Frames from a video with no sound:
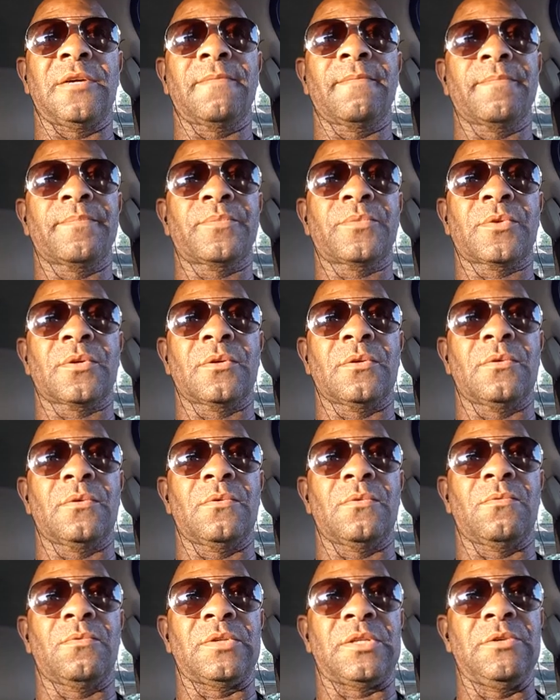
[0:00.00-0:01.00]
it
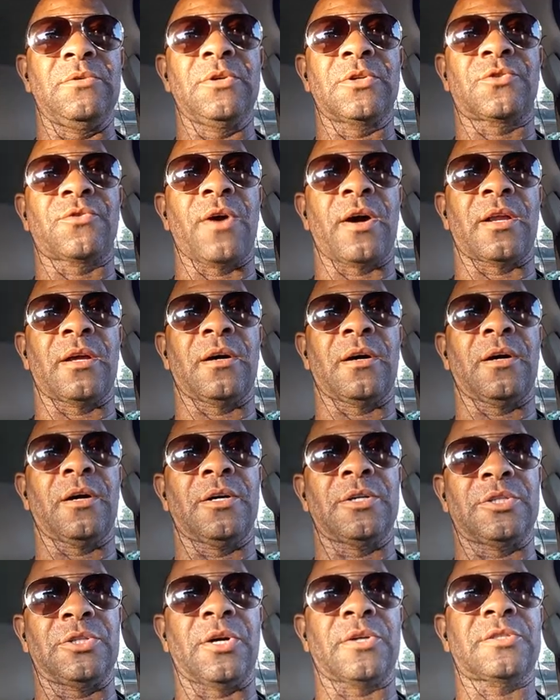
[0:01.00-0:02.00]
was he was trying to
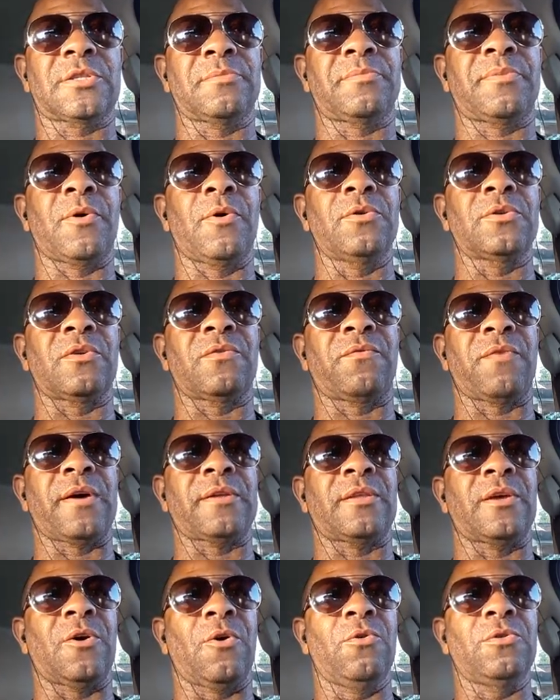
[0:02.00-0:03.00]
uh, juxtapose the
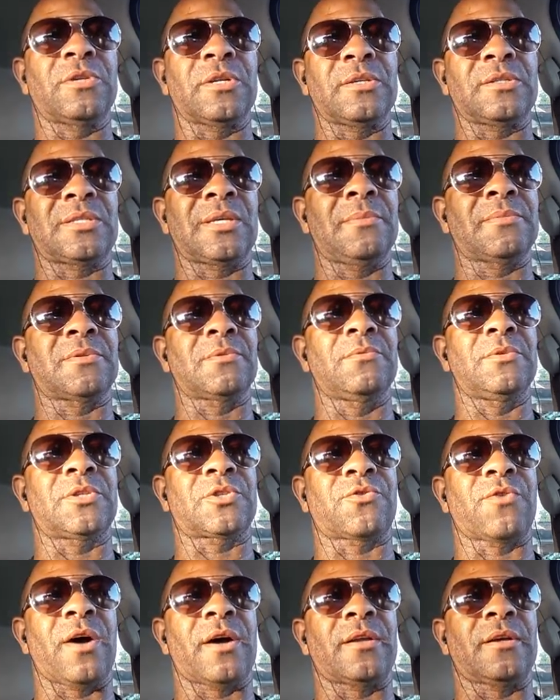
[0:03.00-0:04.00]
fact that OJ Simpson was
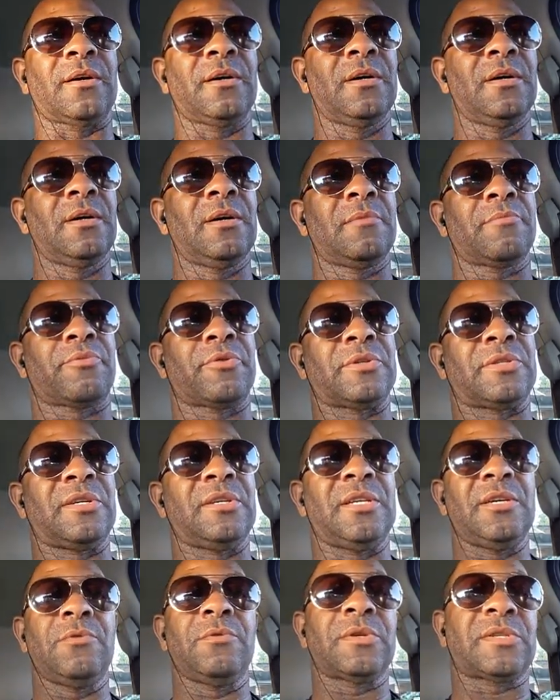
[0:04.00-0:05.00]
trying to
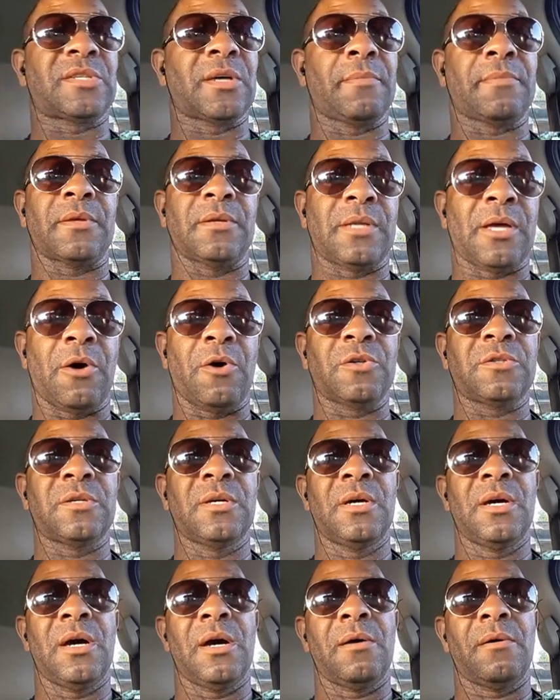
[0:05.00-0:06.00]
pretend he was something else,
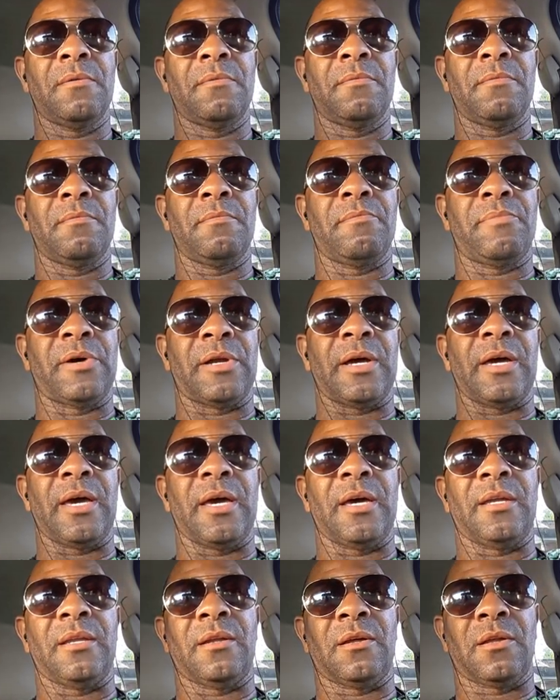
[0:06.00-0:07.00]
but
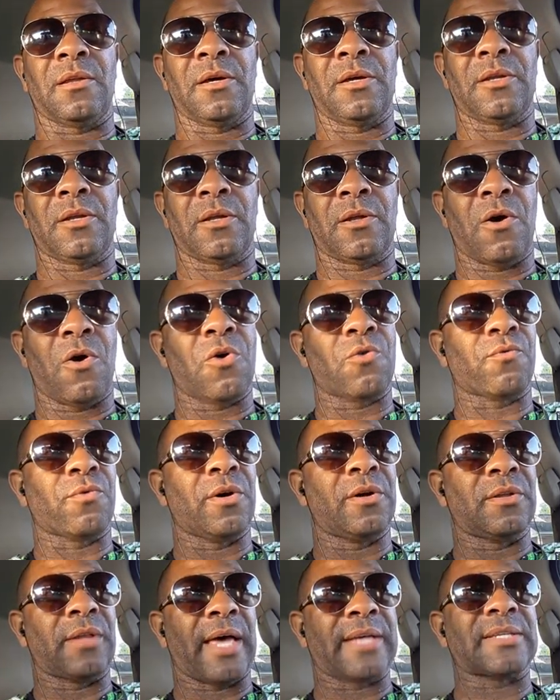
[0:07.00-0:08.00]
in the in the long
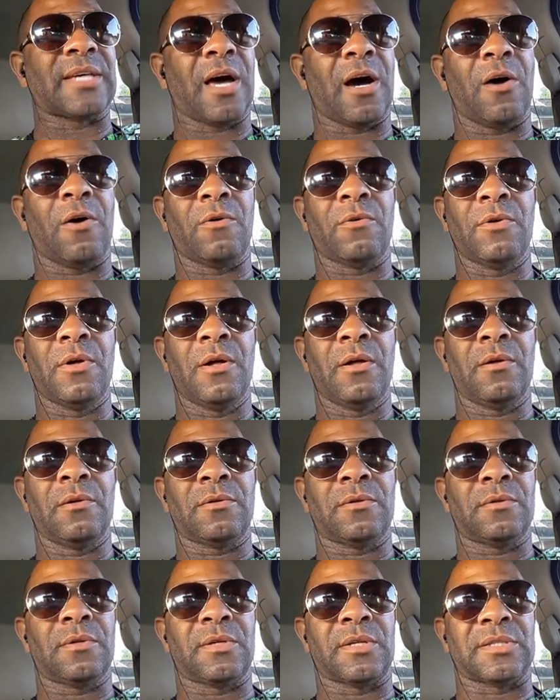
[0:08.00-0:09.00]
run, that's how
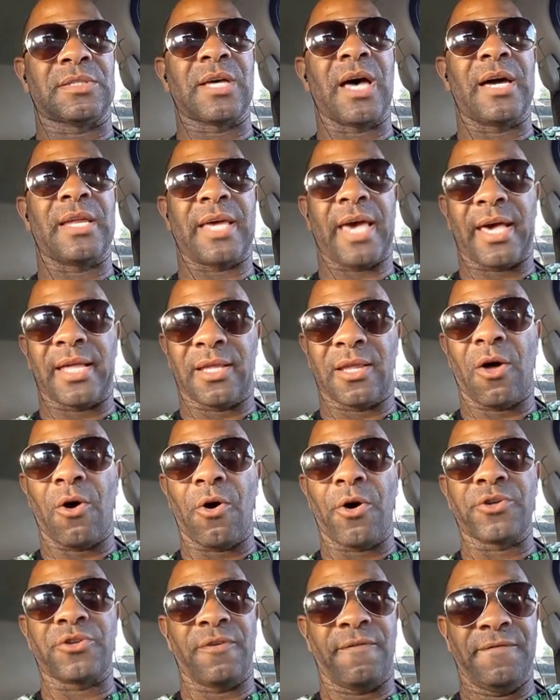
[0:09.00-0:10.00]
society at
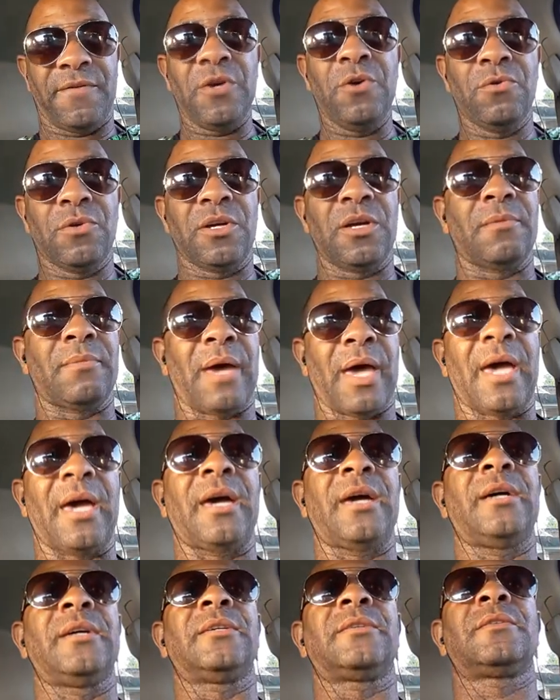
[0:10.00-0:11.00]
large viewed him
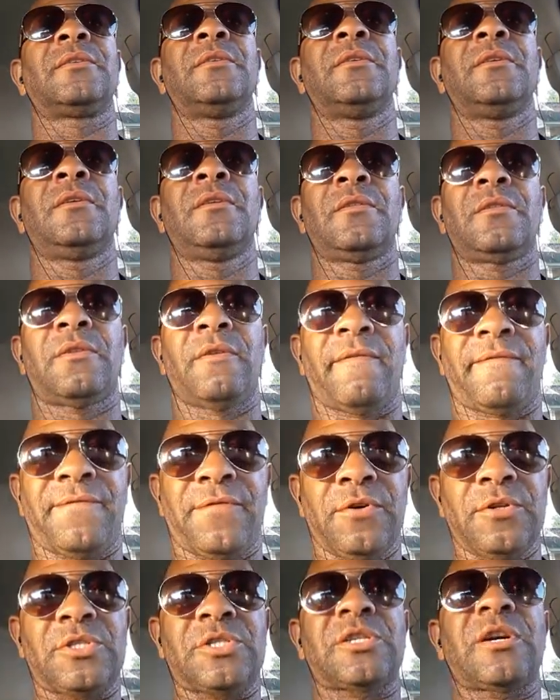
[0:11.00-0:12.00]
as the
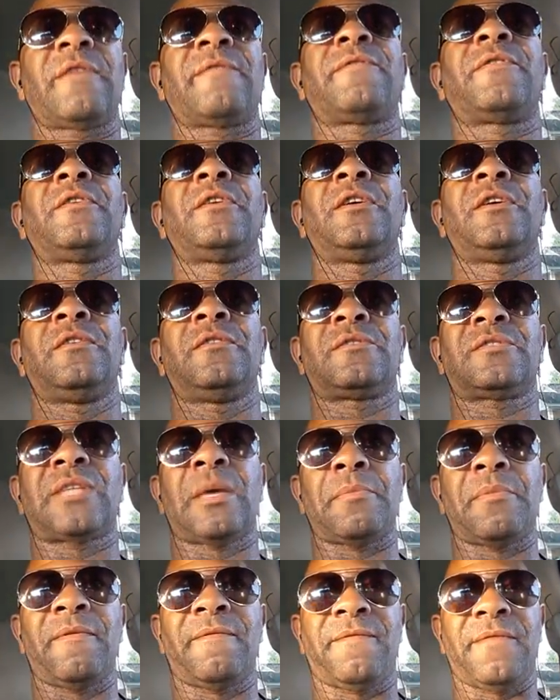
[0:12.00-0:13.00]
foot shuffling,
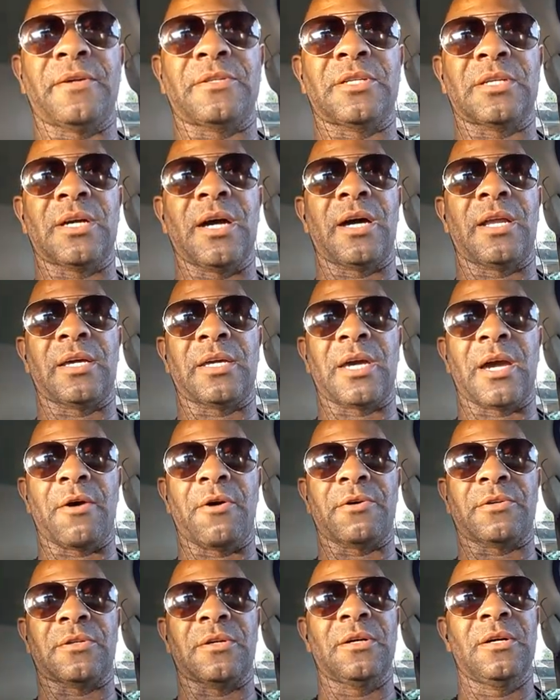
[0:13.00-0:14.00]
step and fetch it kind of
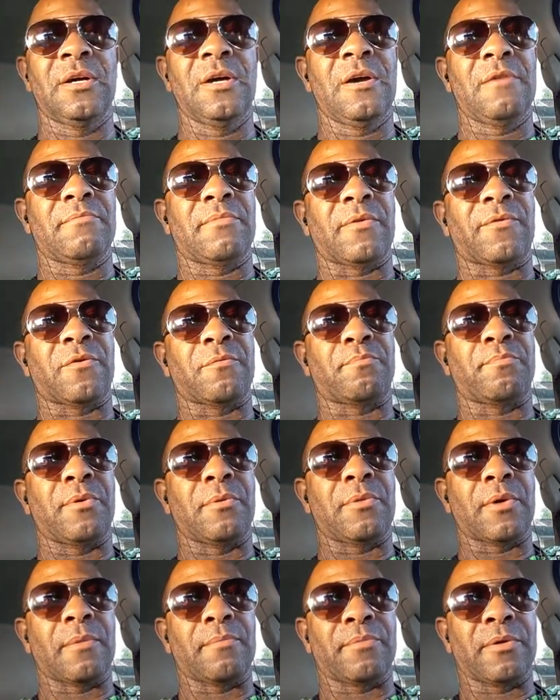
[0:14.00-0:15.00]
character. But for
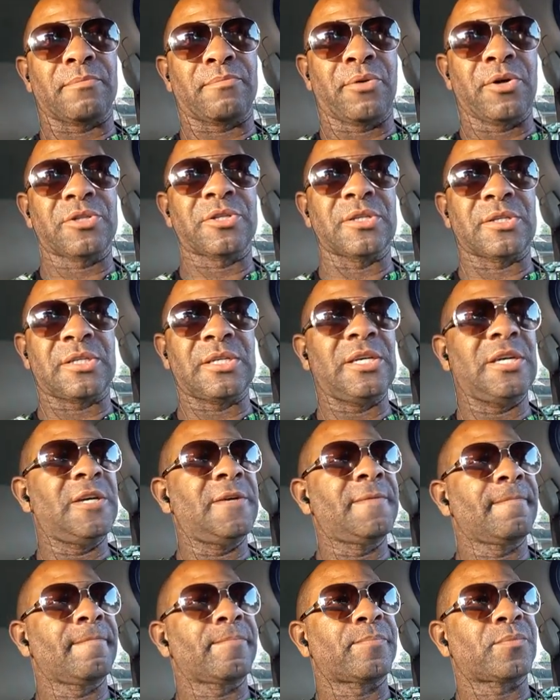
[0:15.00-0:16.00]
but, but Pusha
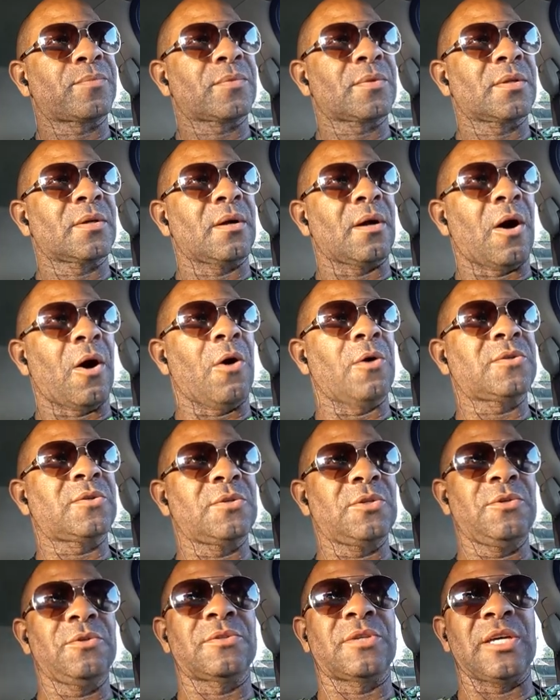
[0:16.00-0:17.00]
T also
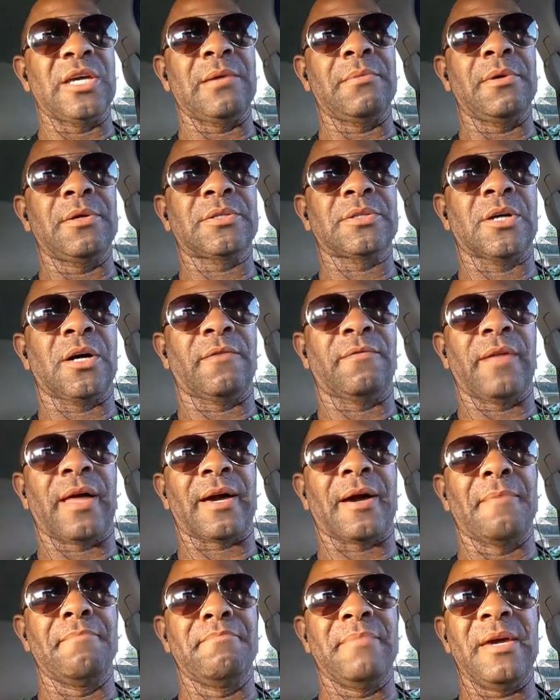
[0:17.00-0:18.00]
used the image of
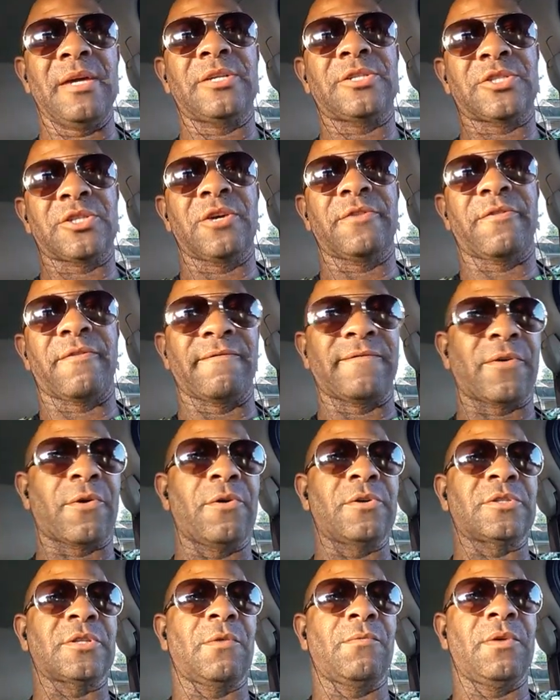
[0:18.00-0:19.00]
like a makeshift
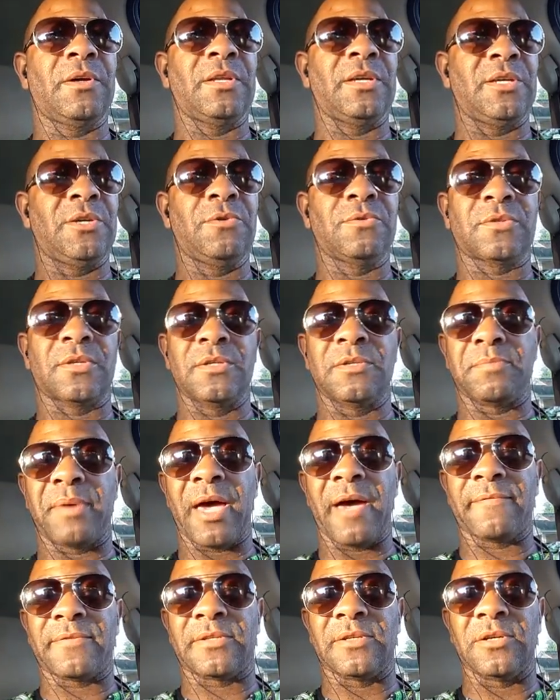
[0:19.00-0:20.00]
version of Whitney Houston's
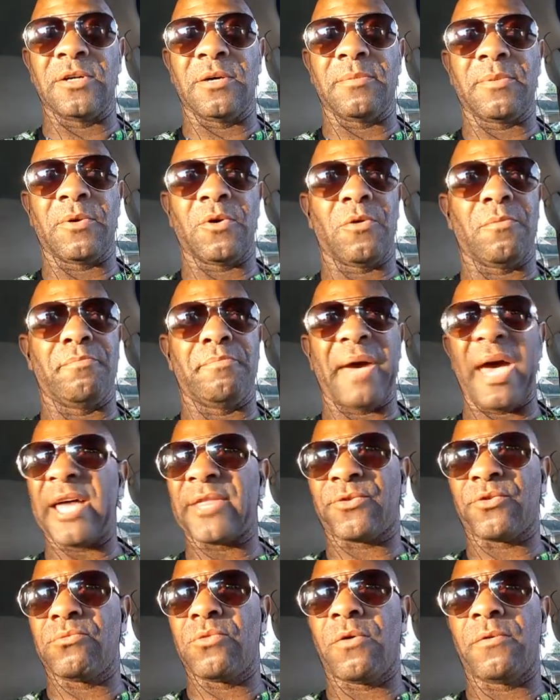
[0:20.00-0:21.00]
bathtub or
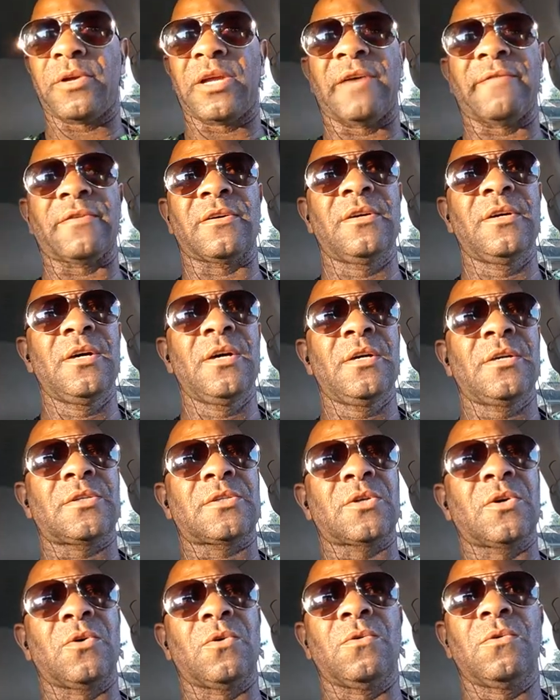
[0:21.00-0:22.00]
bathroom or whatever.
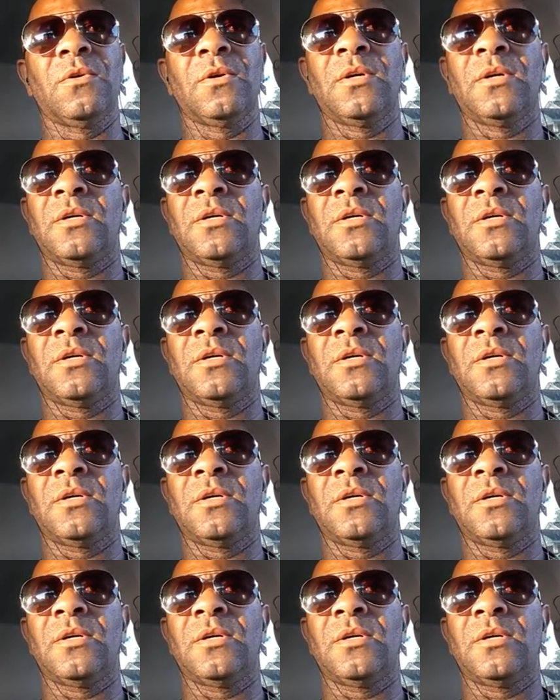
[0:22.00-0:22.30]
So